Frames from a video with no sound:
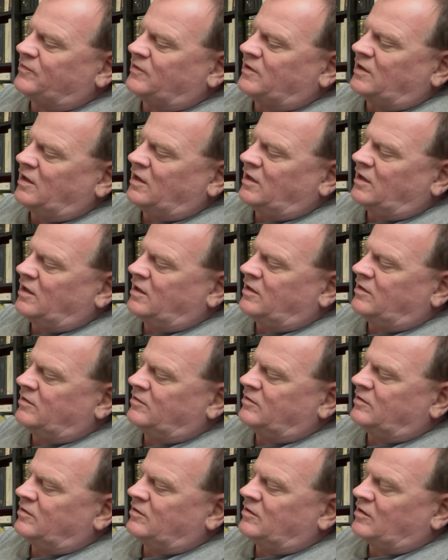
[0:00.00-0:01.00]

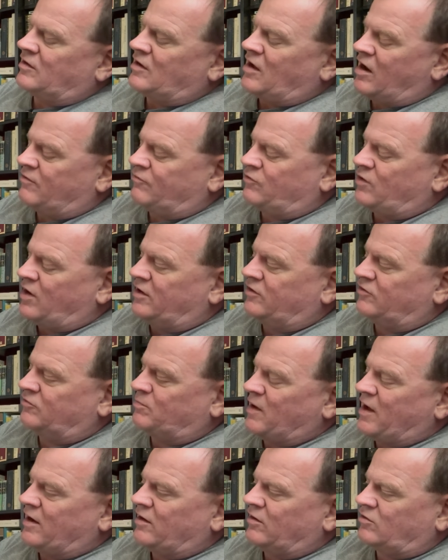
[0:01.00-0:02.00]
I've read his
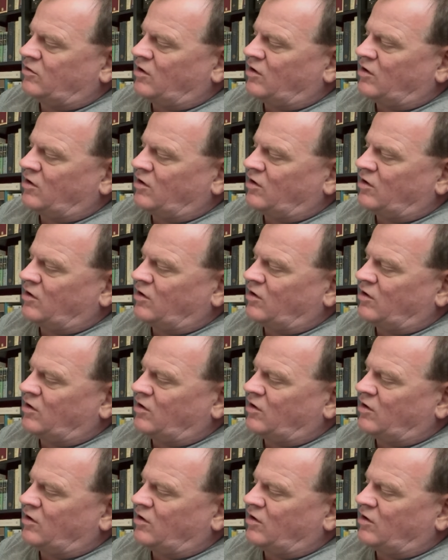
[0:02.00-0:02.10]
Battle